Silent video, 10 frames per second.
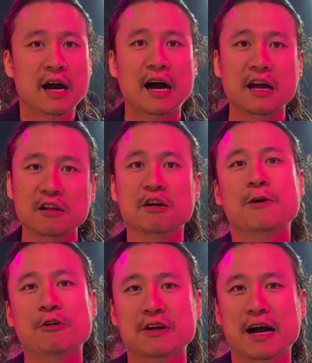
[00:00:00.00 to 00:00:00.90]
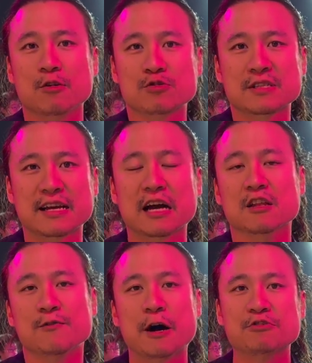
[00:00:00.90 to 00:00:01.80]
I love how the car looks like. I
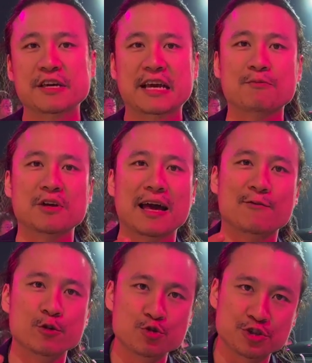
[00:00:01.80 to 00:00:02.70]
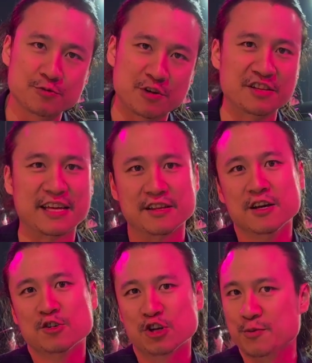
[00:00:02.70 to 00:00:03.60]
love how they kept the evolution rather than
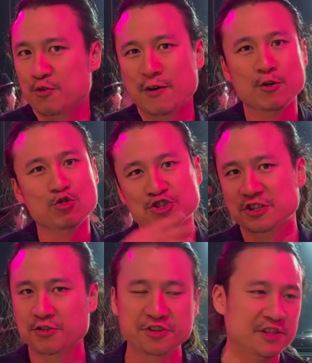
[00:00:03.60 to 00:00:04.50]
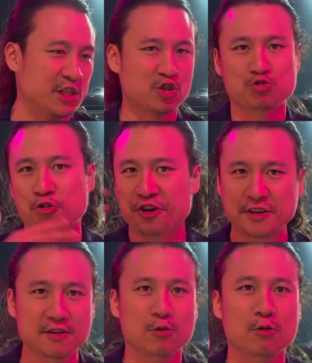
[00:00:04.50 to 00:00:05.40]
trying to be revolutionary,
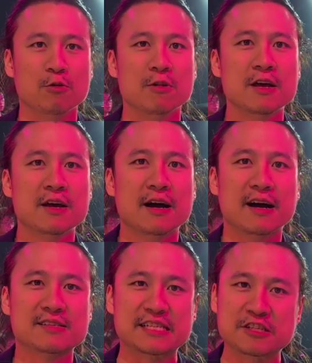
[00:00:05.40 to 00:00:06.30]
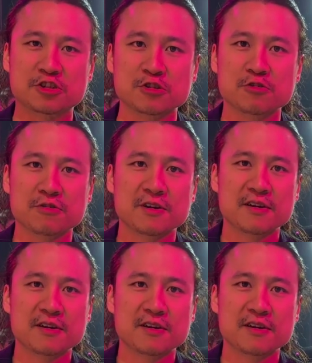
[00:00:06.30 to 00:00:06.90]
destroying the whole signature look.